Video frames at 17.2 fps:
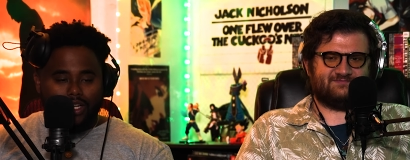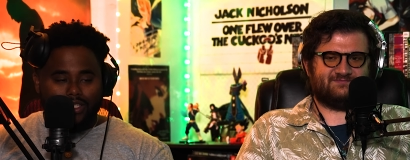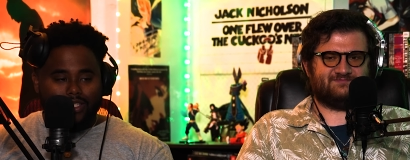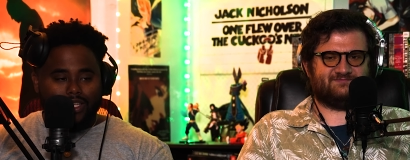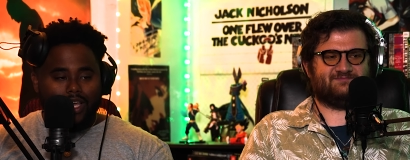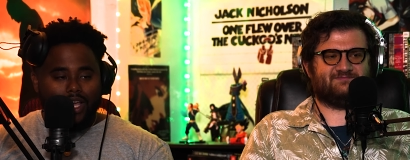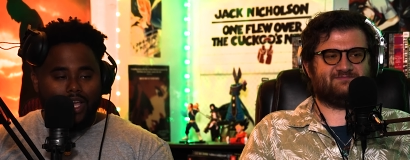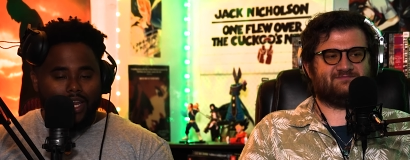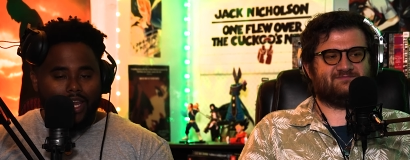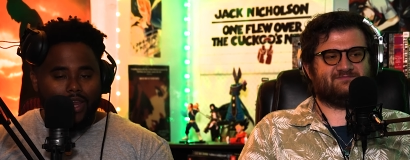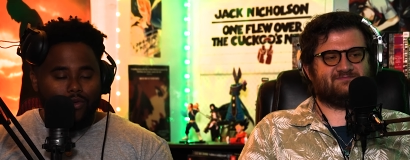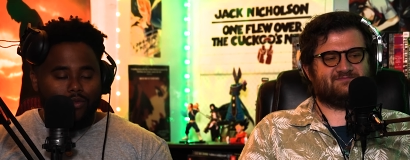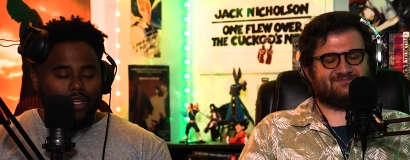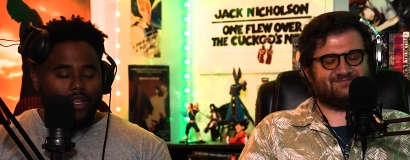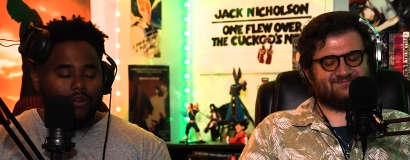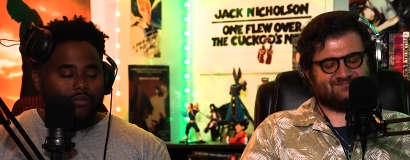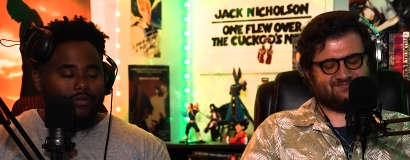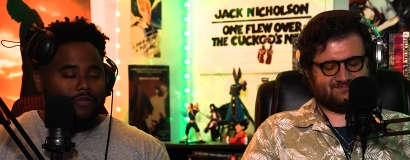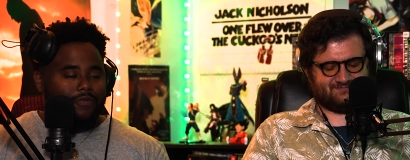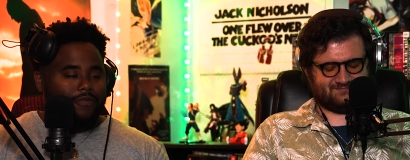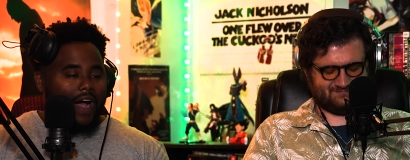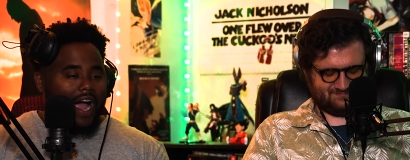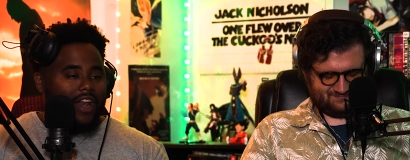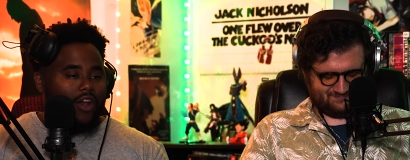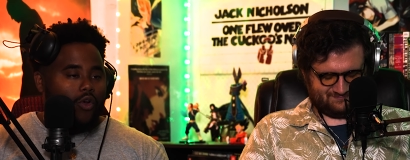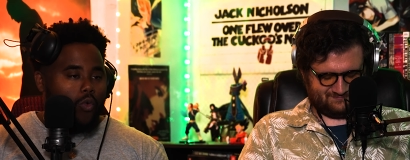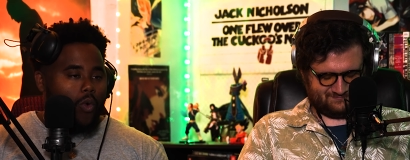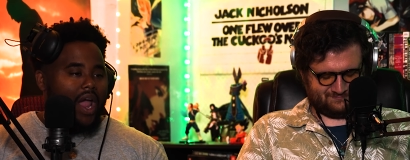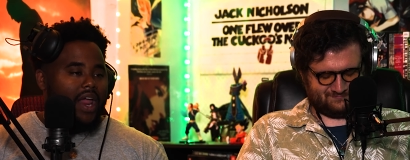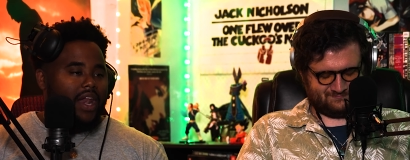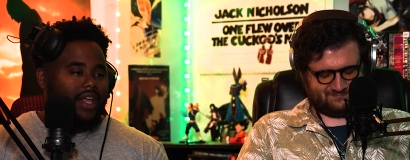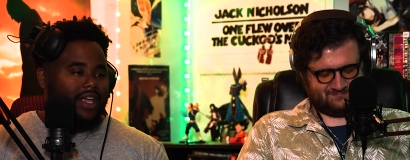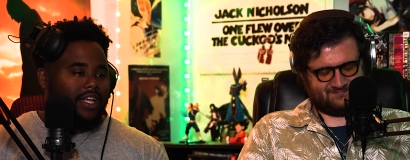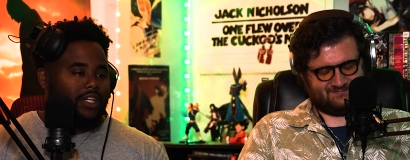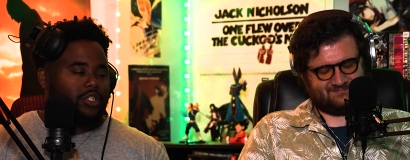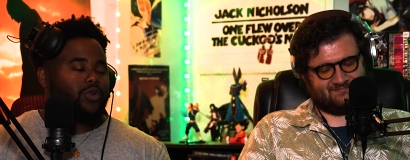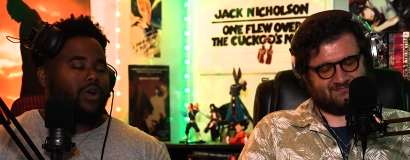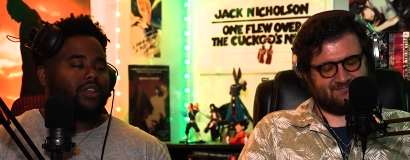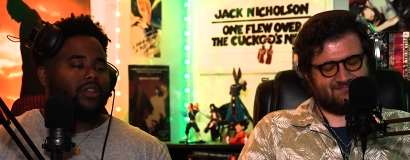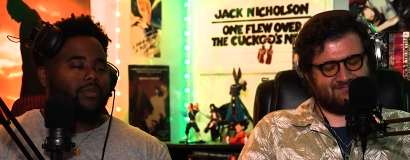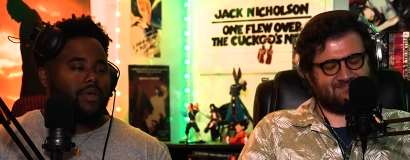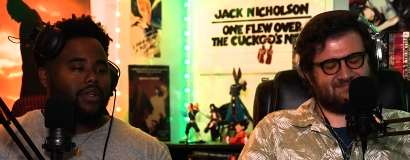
Speaker 1: just. They'll, they'll find a way to new. get you out the